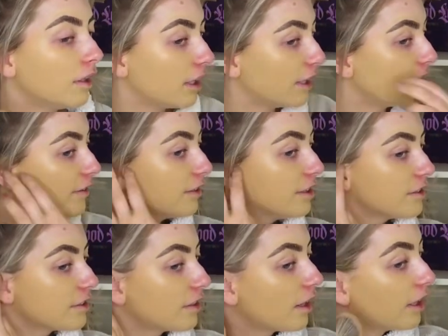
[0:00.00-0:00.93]
I never
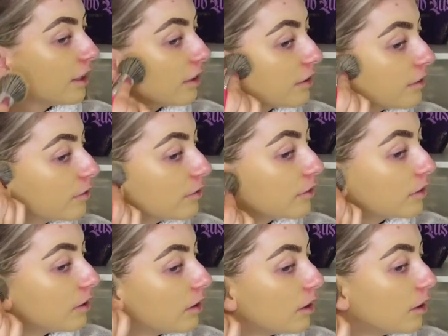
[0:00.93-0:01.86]
used to like
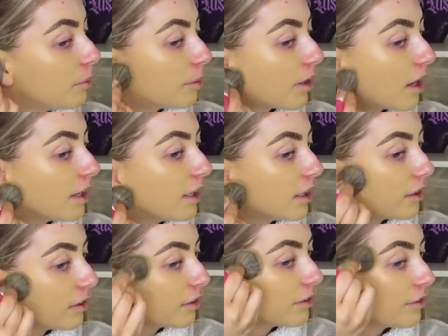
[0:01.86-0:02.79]

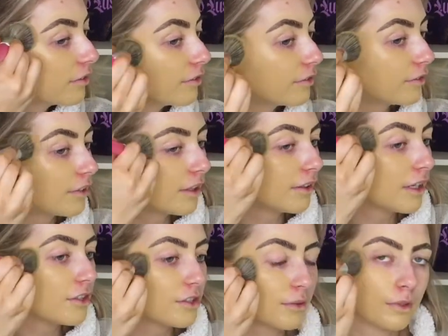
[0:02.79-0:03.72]
applying
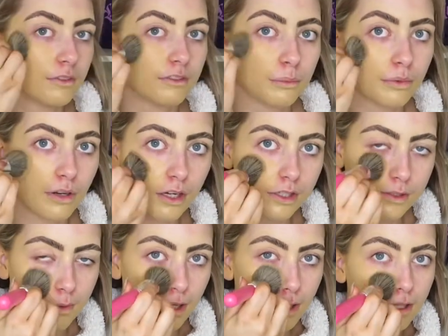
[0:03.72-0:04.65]
foundation with a brush,
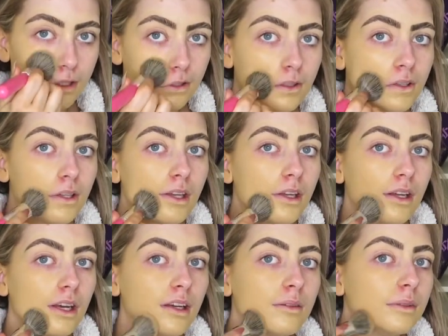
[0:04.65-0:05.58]
but
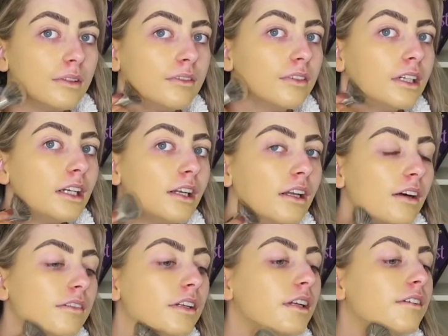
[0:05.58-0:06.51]
I've been really
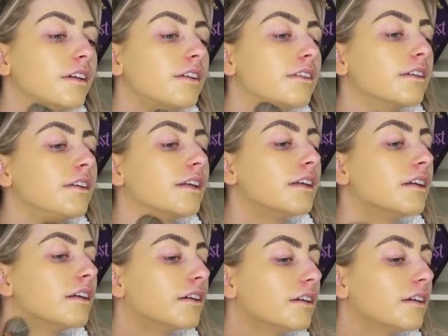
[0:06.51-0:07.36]
loving it recently.